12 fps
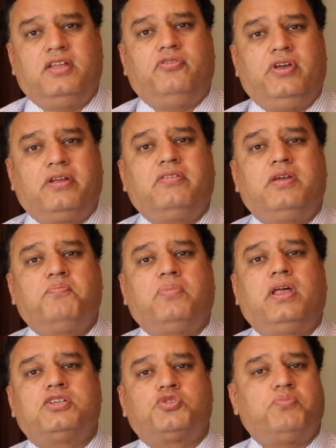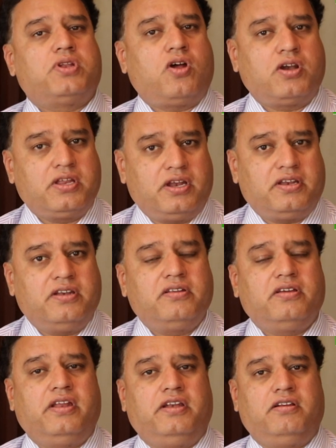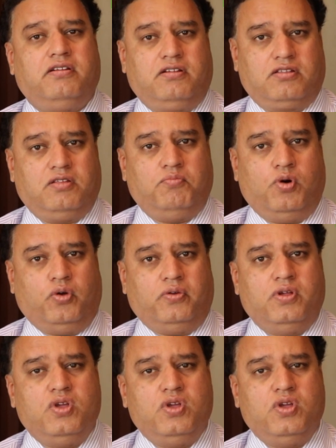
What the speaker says: There the implants may not get integrated into the bone.